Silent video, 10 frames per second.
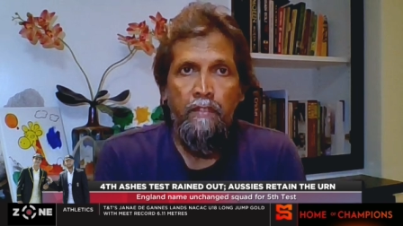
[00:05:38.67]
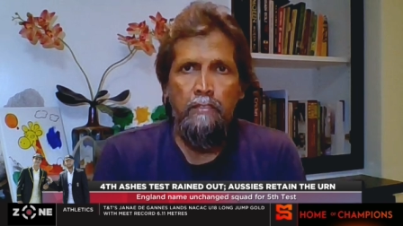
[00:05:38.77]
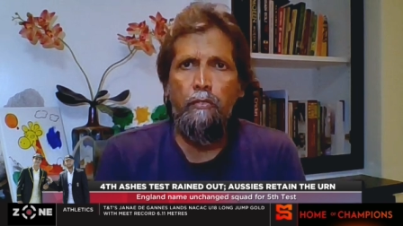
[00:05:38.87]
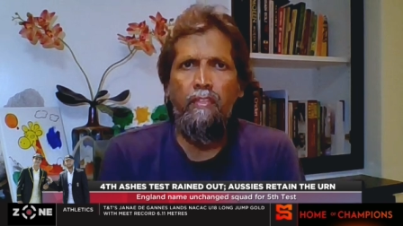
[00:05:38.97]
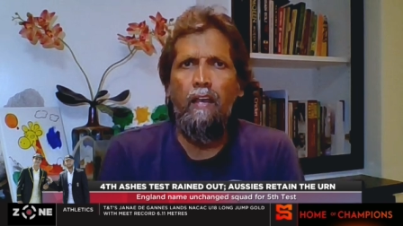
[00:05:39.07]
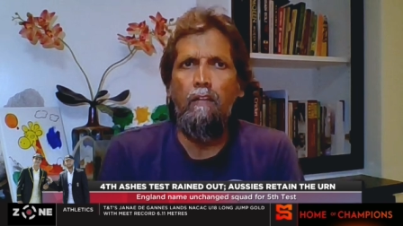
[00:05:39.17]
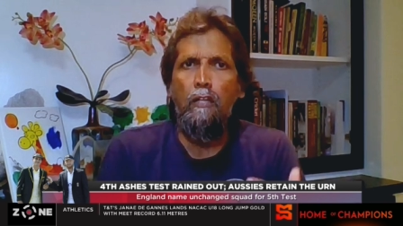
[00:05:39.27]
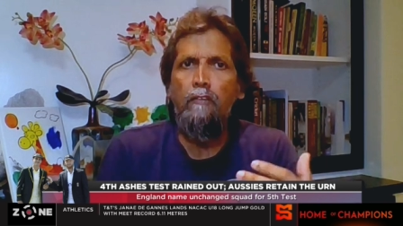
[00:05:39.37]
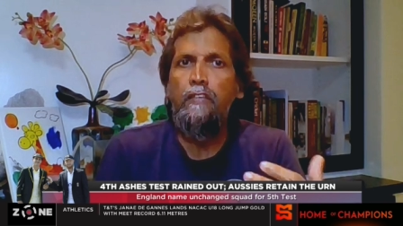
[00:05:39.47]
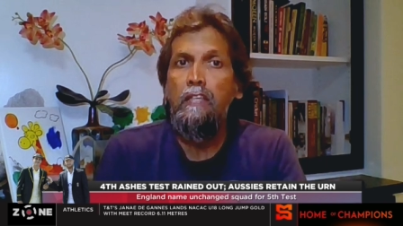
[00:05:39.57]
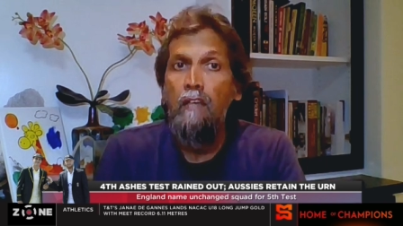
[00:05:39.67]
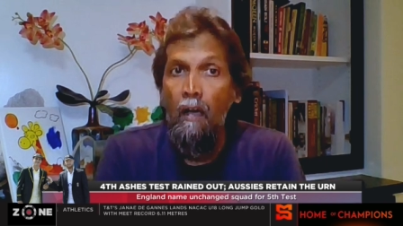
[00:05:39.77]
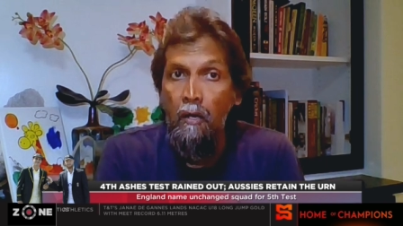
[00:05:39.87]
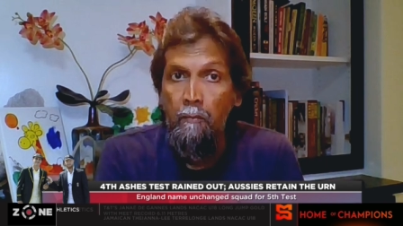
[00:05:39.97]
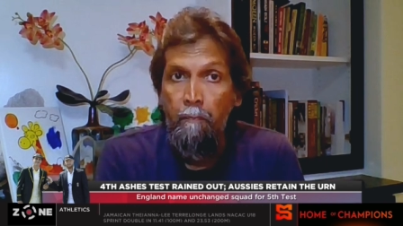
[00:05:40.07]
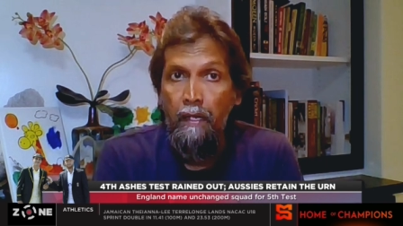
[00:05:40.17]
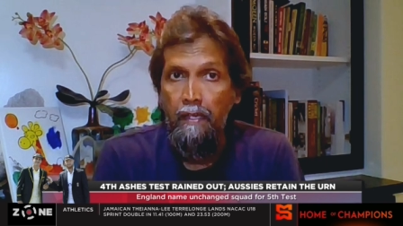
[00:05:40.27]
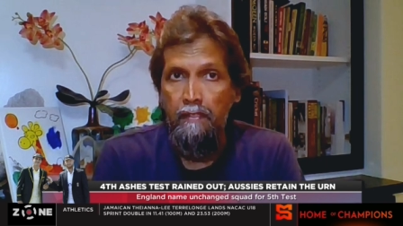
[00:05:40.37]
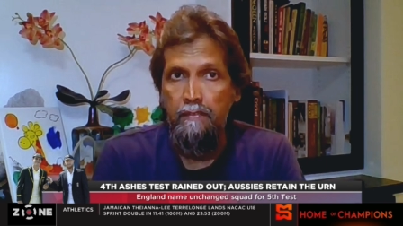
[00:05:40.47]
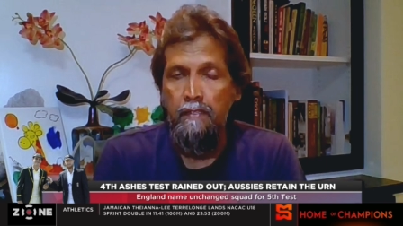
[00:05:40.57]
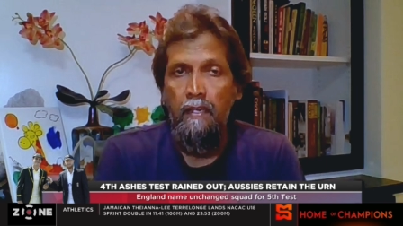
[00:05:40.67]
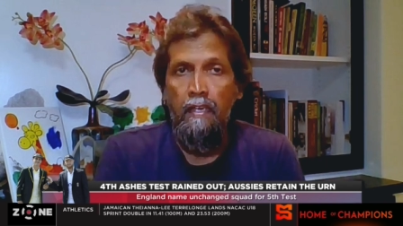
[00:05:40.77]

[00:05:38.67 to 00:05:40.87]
So there are a lot of young players